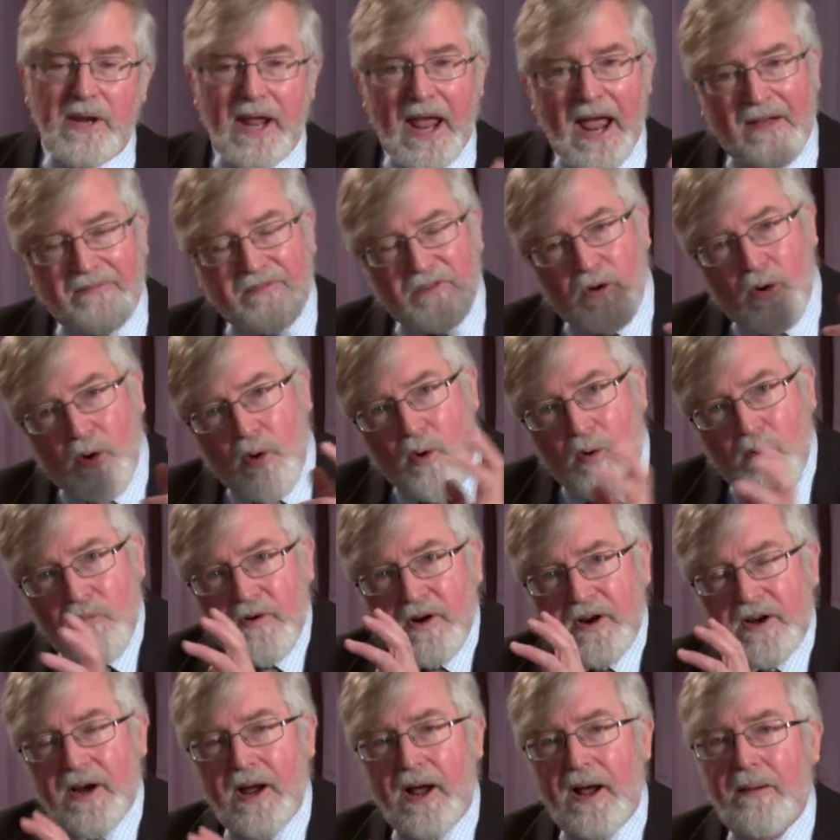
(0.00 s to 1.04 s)
We have to
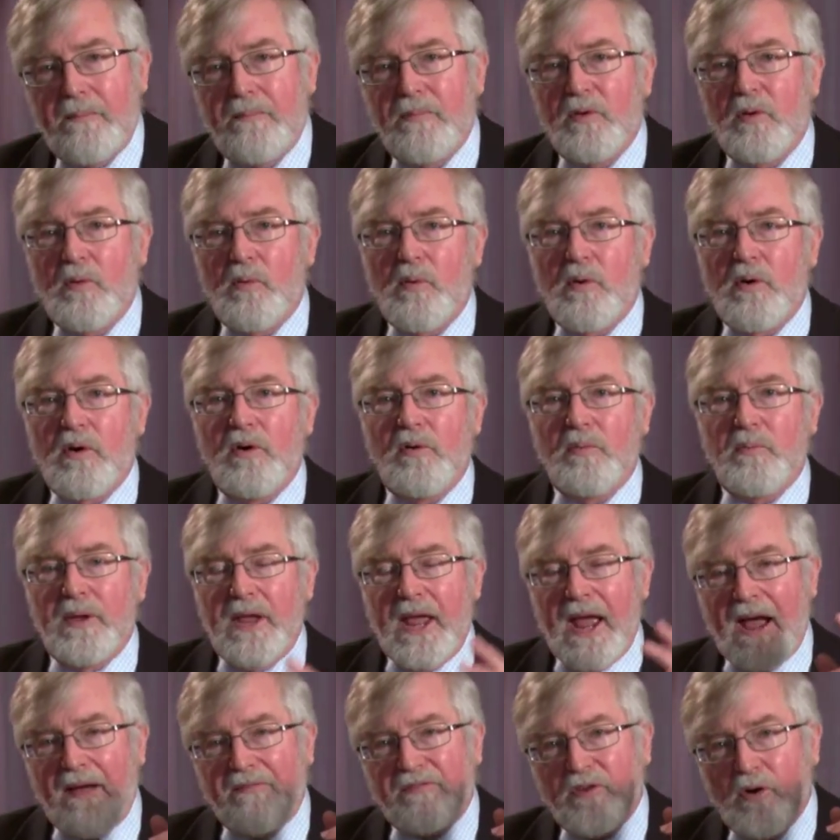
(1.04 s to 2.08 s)
overcome the world.
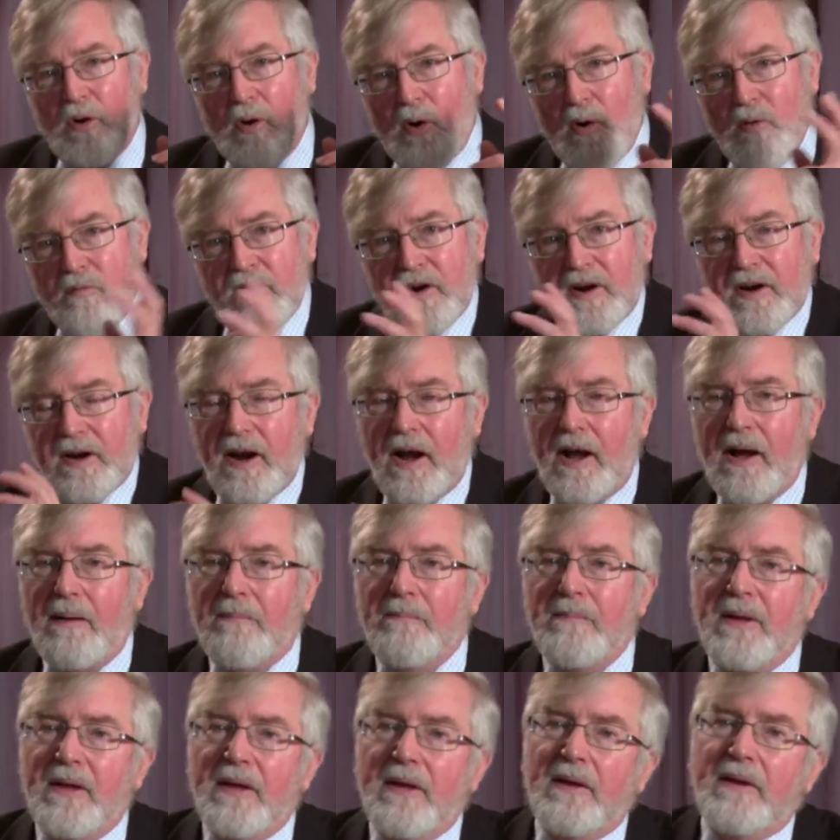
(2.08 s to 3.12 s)
We have to
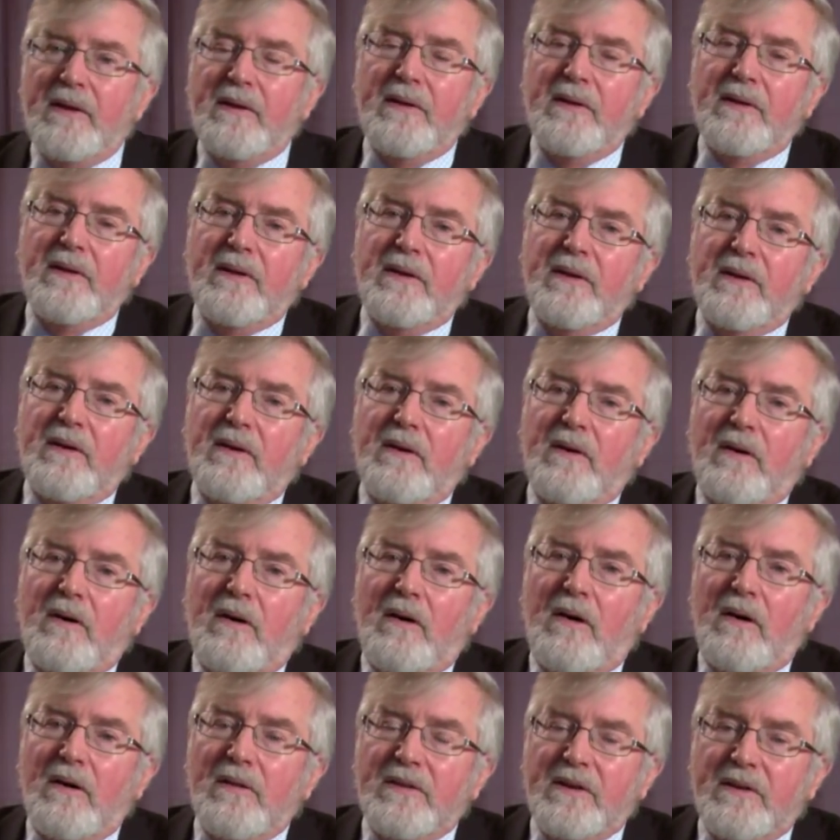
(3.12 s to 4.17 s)
overcome
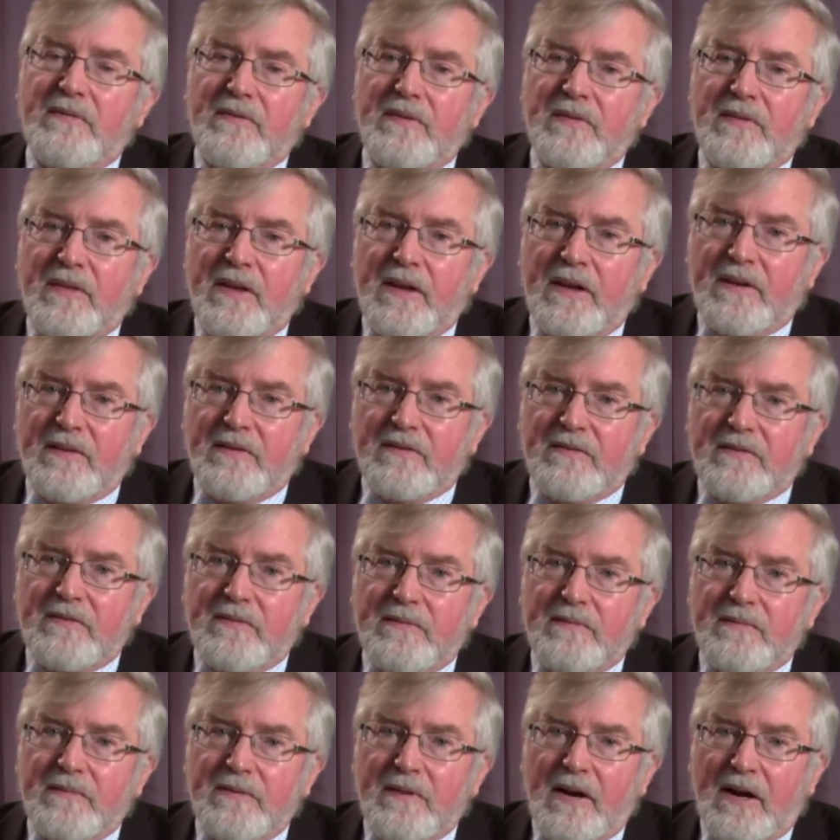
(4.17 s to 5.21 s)
all the different
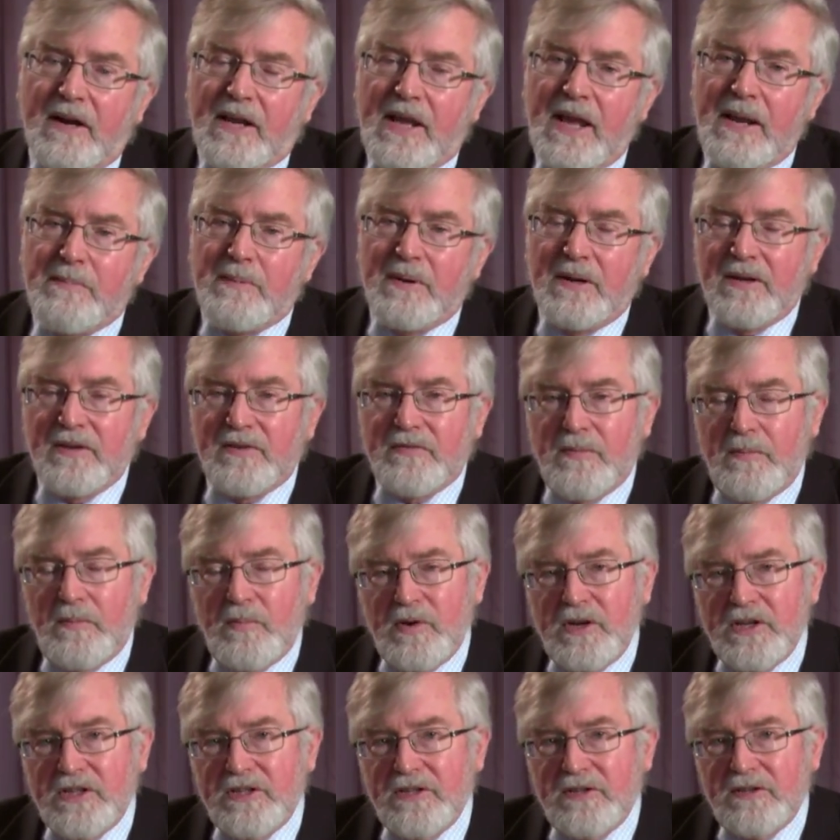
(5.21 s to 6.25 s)
things that are keeping us from
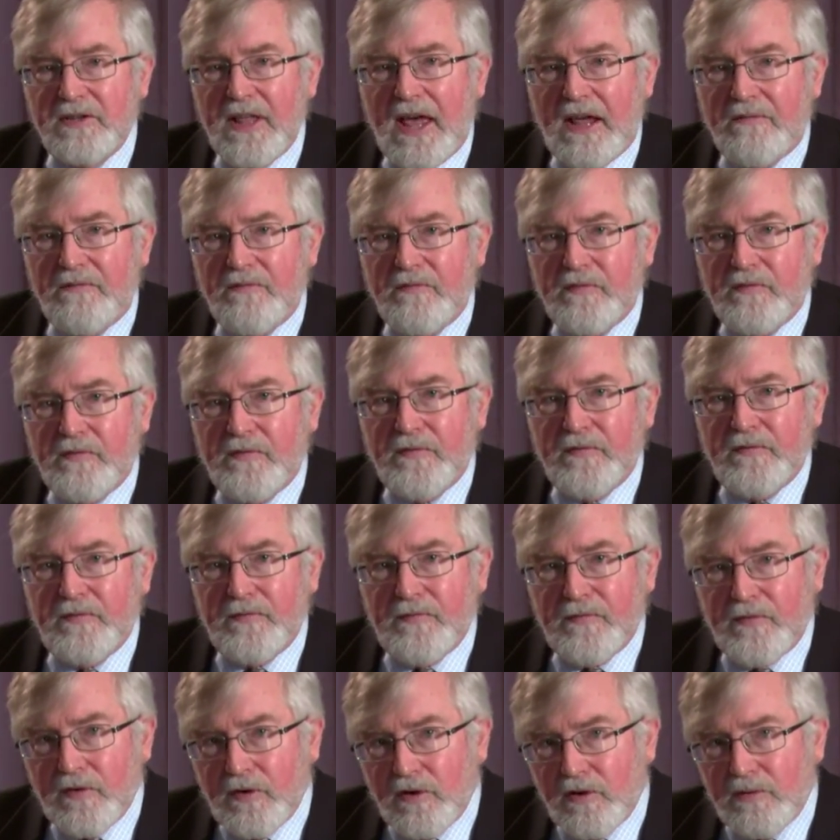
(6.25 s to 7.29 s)
reaching that
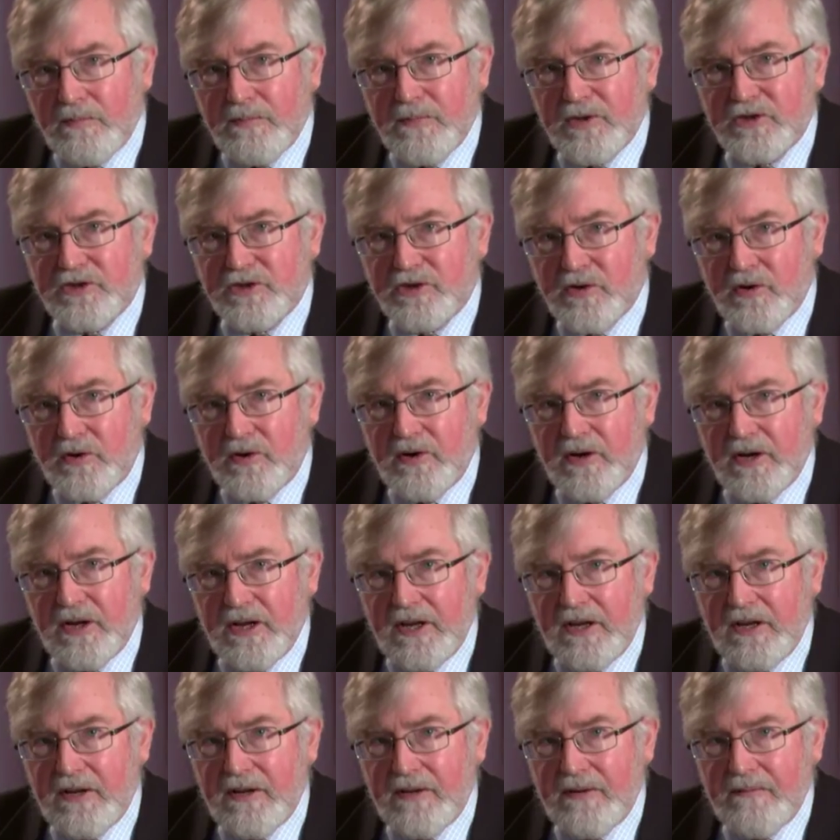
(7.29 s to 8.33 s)
full
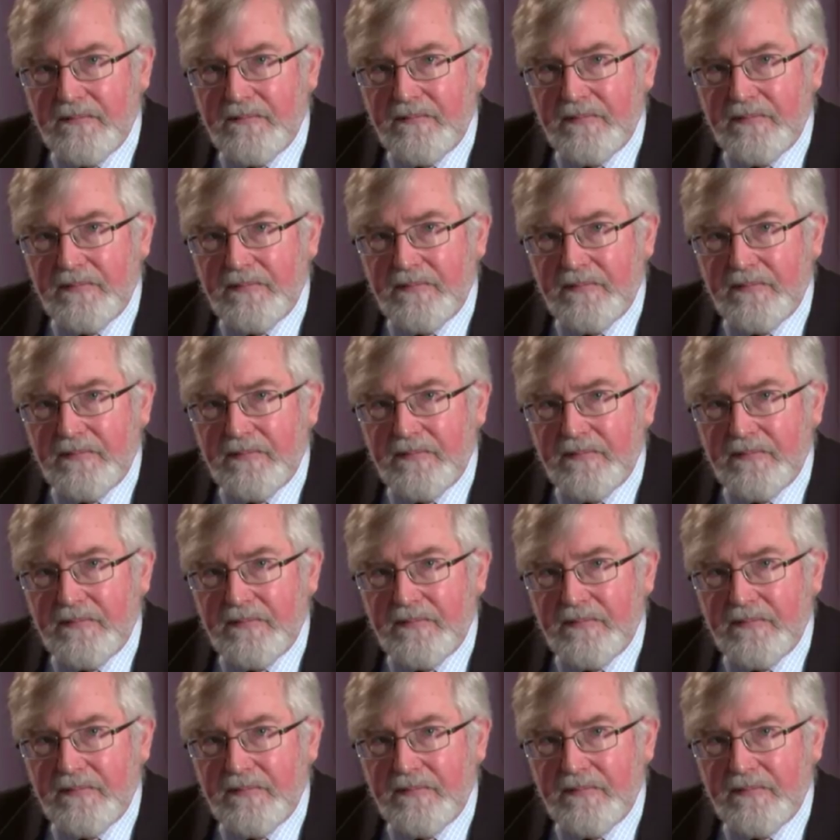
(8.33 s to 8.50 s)
maturity